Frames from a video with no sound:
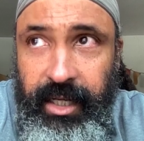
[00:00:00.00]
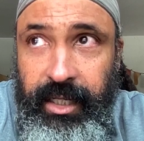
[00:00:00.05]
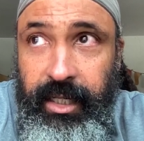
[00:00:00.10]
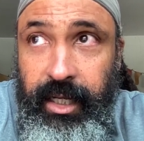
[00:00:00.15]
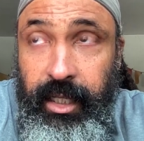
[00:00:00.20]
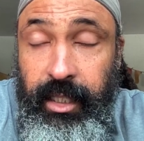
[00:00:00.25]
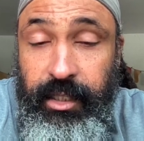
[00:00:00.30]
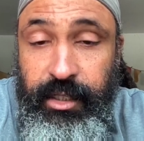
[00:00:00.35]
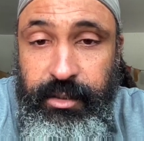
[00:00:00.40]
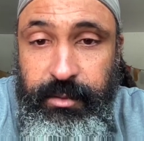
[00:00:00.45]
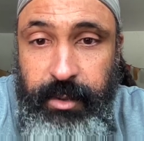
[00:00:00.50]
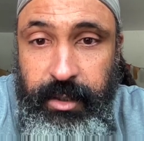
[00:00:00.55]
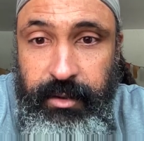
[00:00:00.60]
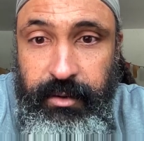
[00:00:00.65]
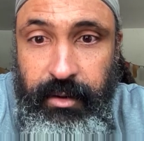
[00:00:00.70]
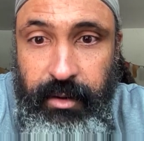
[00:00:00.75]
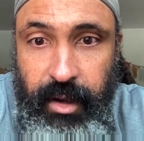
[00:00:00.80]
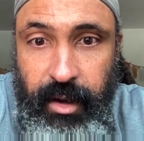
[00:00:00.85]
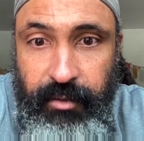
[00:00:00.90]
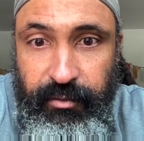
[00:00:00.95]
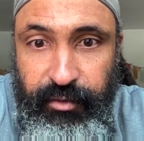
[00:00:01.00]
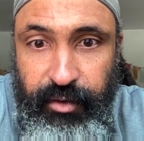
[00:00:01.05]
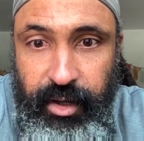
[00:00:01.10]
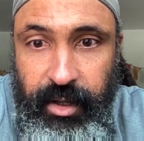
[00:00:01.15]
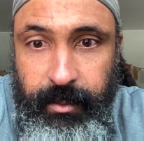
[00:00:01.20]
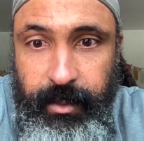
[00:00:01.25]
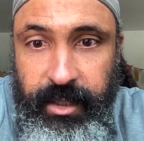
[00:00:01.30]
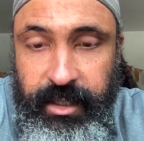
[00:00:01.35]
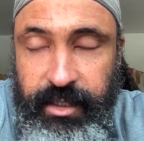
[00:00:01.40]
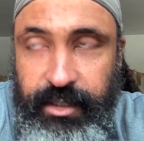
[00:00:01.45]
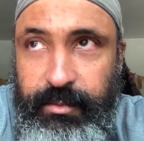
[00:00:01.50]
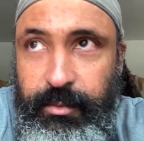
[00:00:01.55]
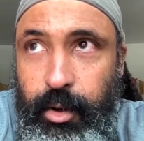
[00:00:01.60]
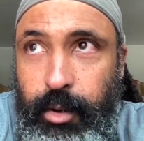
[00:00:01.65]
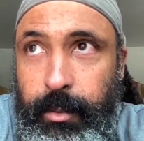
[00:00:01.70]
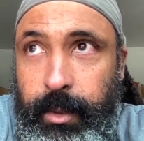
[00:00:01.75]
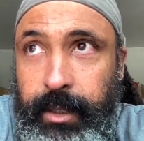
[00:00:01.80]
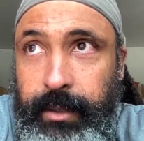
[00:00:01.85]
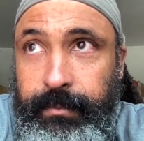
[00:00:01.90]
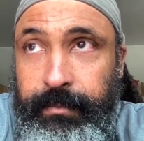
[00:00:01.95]
acknowledgement for him at this
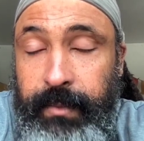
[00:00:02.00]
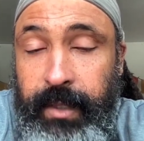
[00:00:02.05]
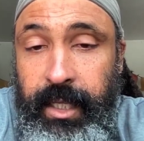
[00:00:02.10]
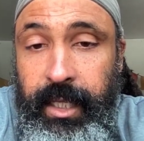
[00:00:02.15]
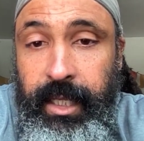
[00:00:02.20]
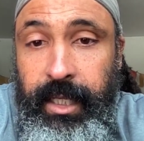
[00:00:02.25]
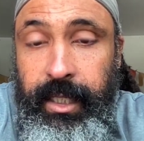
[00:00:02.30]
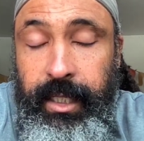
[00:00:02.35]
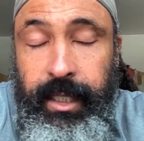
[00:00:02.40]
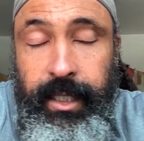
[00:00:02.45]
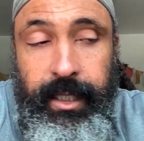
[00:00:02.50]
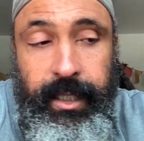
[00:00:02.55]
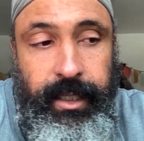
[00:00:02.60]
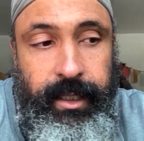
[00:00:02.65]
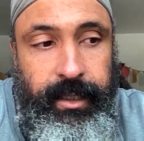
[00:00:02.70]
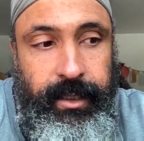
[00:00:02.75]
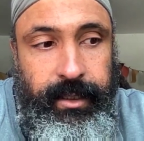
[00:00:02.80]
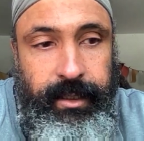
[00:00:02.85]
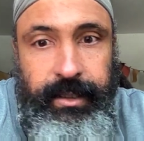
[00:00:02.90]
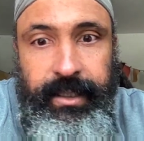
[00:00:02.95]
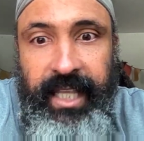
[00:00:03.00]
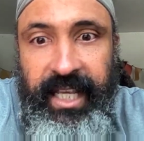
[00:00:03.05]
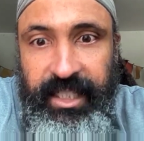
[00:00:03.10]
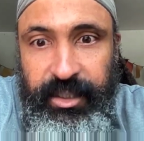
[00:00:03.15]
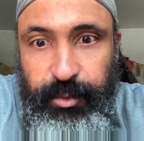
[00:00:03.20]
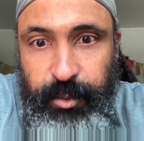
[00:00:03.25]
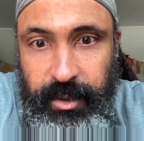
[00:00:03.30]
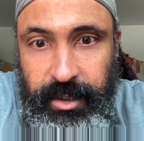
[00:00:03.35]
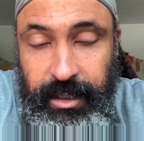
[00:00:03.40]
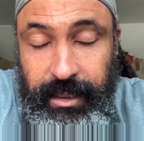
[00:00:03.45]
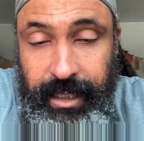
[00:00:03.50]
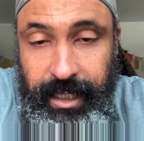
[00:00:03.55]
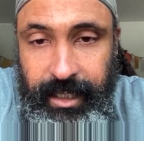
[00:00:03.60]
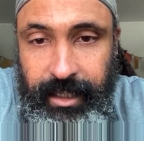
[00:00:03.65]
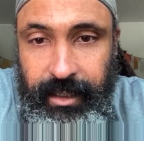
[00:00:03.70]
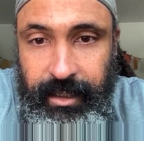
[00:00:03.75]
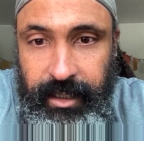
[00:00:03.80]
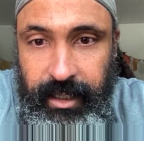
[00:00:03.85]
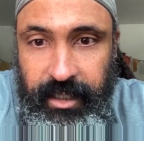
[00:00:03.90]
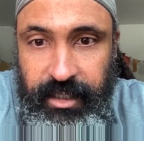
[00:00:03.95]
moment. That's what the land
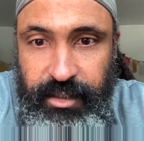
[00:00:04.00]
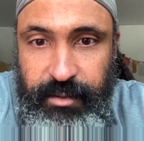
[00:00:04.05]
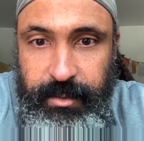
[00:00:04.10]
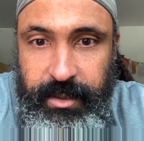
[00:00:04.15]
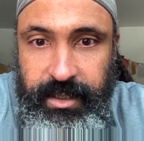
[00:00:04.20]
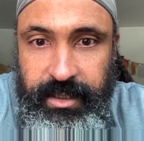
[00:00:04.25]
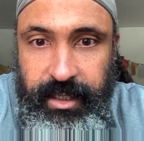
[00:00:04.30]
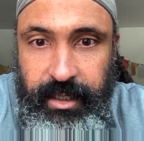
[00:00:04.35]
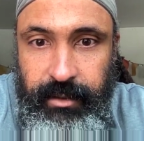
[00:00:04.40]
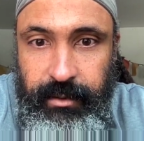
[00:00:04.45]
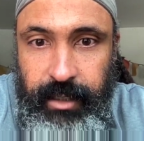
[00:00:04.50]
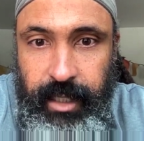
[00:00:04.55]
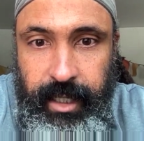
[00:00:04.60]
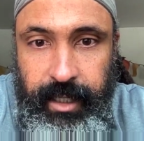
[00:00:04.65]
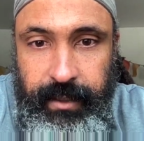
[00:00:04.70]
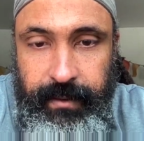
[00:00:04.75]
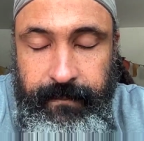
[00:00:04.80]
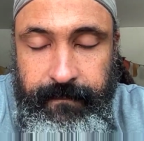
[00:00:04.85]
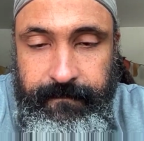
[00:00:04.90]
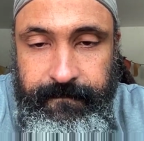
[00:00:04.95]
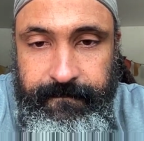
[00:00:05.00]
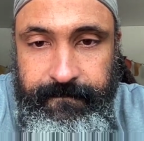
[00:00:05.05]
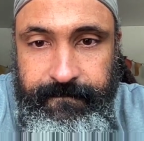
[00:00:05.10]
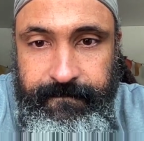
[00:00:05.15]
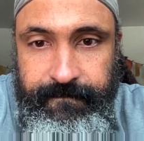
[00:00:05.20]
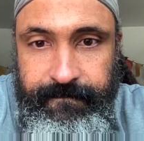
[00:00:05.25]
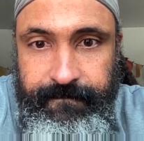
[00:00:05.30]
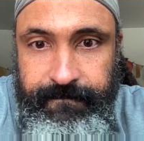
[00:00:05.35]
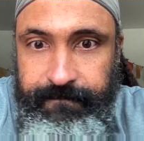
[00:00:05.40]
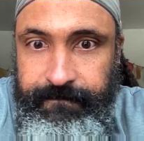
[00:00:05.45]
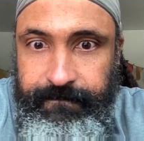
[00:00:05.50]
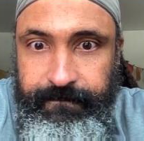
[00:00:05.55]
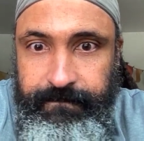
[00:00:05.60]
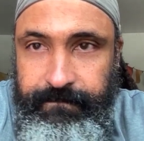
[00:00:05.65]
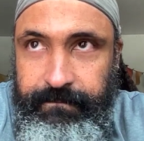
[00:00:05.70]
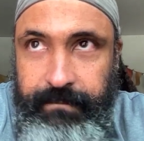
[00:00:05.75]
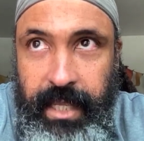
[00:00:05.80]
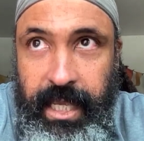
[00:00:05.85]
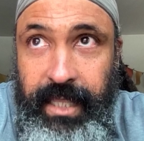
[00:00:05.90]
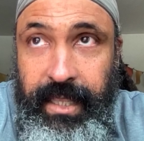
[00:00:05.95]
acknowledgements sound like.
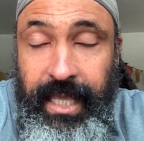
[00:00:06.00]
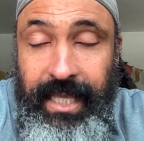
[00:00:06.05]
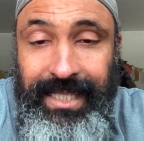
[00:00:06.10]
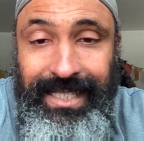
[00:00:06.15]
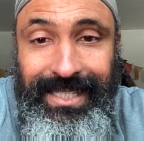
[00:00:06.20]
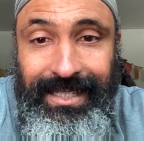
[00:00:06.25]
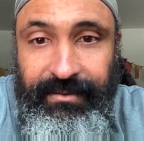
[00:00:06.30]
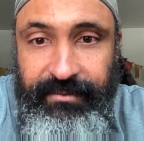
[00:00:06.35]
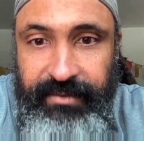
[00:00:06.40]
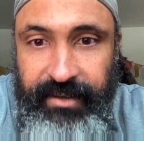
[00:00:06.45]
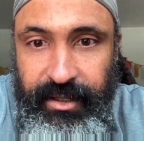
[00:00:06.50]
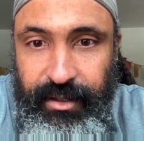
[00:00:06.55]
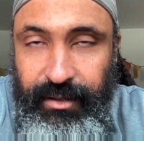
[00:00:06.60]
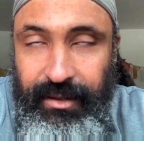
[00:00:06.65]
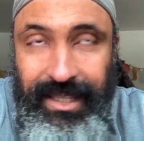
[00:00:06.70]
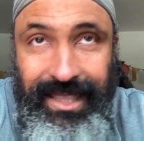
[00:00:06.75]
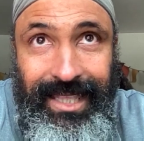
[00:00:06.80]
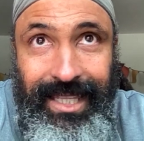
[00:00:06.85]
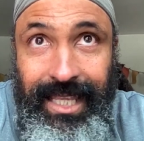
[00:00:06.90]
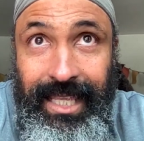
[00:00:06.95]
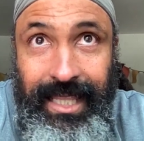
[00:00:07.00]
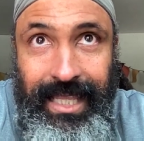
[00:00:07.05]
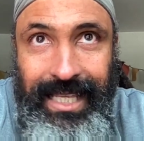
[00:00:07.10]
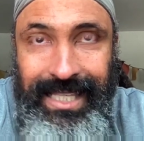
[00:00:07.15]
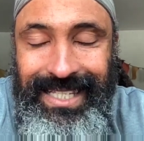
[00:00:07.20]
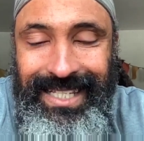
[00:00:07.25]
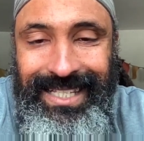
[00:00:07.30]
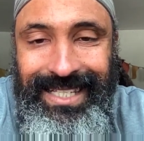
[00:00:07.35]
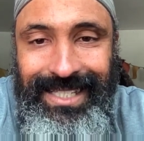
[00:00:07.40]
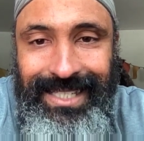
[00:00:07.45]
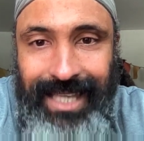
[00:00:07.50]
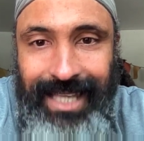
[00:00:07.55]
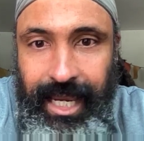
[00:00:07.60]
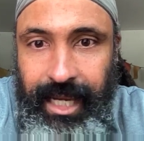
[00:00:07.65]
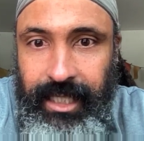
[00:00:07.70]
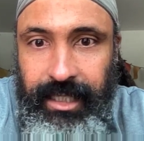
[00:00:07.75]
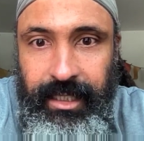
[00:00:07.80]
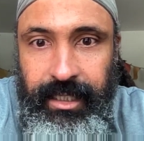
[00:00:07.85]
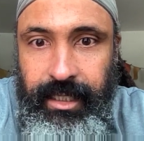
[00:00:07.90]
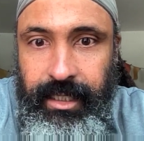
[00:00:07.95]
And that's severe. That's
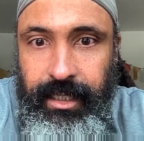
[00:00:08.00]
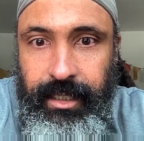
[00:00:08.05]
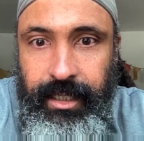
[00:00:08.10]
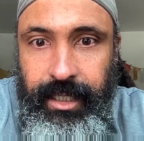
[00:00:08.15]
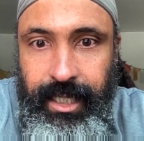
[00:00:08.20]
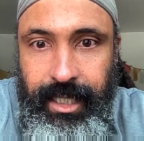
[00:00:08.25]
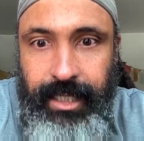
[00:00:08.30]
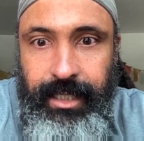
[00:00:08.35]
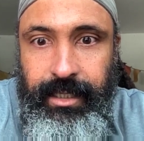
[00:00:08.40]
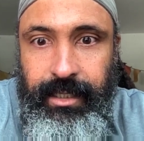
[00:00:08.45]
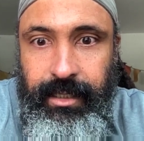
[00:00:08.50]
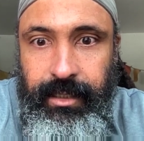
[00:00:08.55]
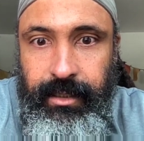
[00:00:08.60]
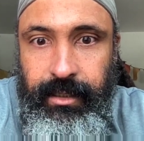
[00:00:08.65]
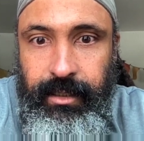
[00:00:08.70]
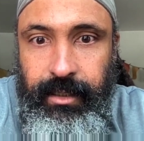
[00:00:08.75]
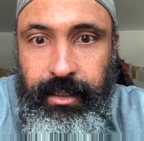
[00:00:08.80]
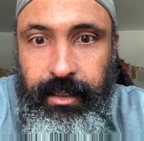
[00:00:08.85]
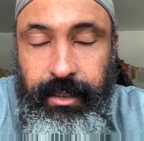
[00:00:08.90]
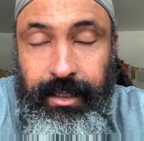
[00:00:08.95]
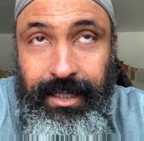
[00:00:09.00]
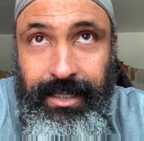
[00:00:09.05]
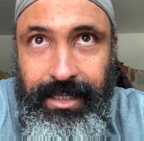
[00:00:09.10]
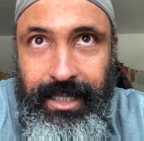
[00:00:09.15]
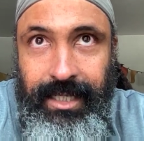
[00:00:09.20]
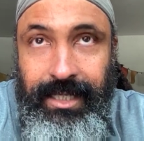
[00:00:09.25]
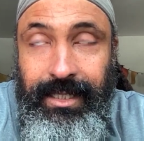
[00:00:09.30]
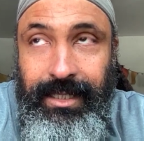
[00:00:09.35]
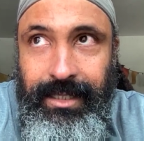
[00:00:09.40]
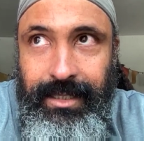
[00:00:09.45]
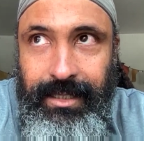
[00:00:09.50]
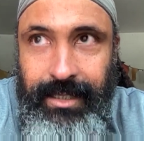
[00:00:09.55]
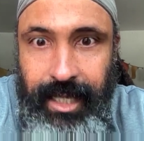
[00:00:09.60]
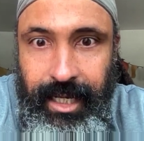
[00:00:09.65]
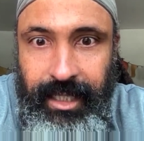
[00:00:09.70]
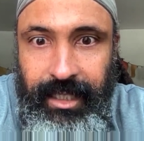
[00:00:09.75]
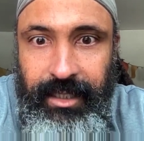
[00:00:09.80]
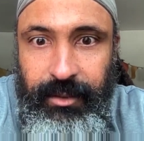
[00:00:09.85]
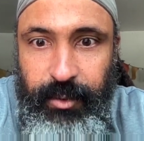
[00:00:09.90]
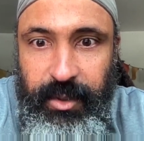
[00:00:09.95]
exactly it. Because that's
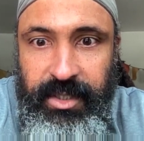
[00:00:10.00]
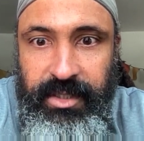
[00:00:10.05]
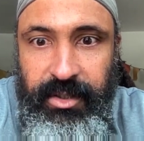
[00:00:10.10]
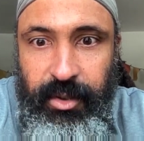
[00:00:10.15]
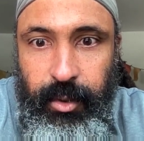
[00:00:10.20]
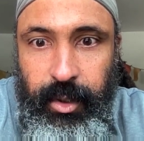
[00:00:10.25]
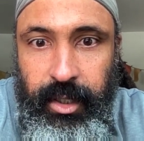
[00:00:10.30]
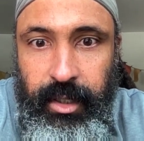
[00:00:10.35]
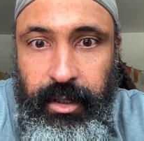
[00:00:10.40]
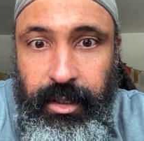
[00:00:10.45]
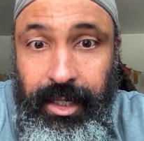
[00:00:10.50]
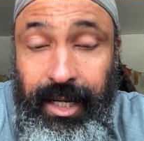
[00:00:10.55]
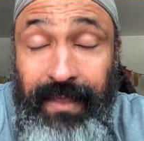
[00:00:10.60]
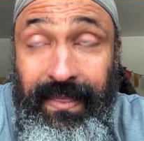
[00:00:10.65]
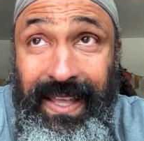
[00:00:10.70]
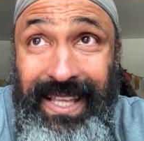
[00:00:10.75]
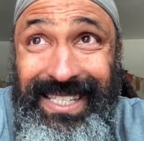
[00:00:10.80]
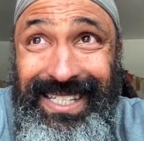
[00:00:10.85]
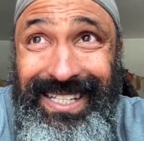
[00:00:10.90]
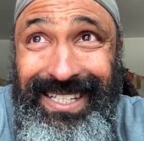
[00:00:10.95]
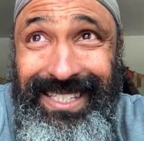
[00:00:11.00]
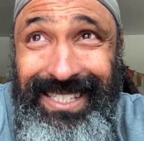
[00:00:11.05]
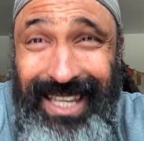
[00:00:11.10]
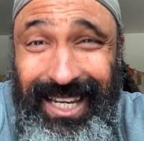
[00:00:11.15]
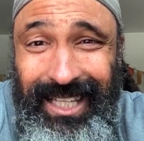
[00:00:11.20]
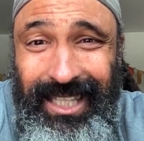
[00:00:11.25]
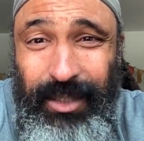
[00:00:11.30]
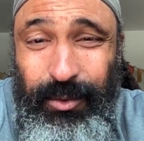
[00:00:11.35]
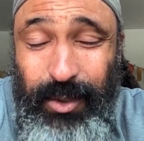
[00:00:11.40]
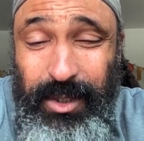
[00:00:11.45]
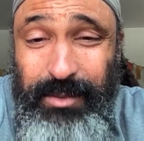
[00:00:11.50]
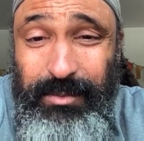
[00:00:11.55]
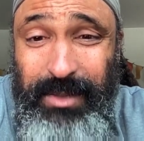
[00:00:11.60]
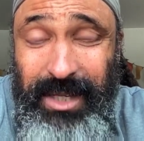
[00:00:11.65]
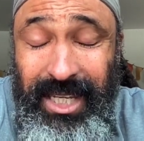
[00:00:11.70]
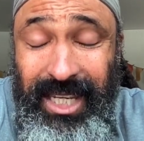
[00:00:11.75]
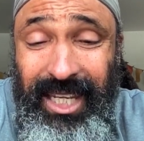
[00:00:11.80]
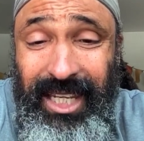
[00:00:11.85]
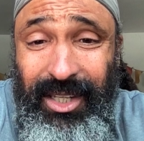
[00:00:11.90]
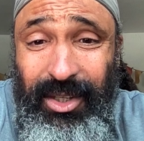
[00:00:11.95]
exactly what's going on, and that's exactly what's
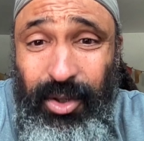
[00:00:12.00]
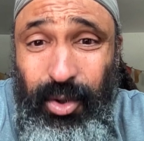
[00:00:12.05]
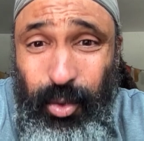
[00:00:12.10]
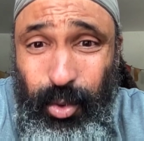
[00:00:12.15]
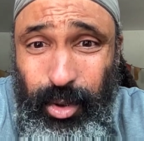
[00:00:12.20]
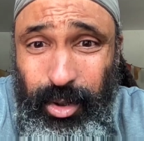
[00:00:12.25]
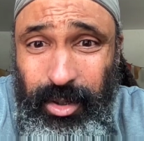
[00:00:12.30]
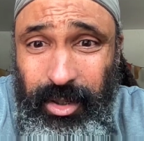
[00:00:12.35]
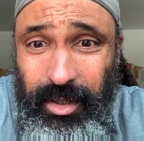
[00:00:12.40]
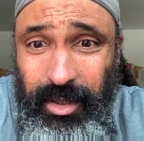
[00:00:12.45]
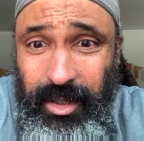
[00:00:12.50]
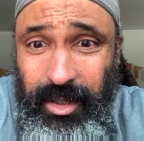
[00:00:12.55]
being ignored